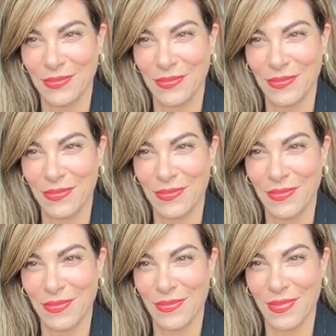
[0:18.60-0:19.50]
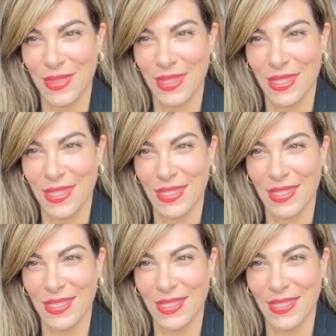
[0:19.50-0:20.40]

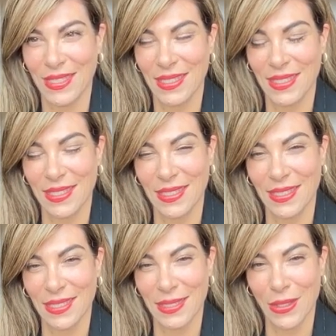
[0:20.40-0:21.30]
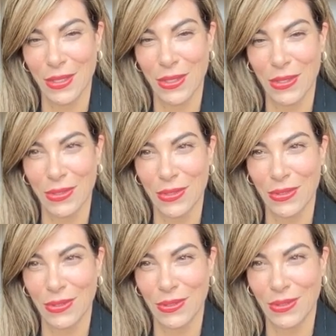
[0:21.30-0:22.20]

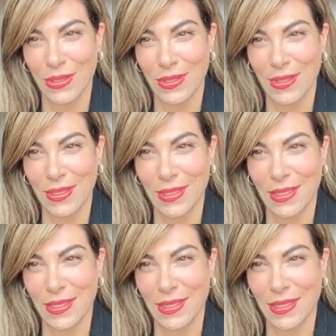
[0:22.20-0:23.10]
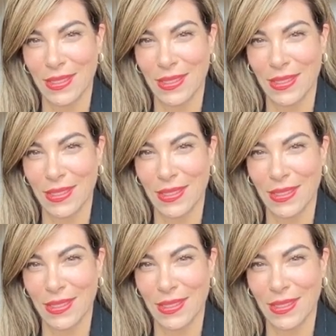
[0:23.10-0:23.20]
[no speech]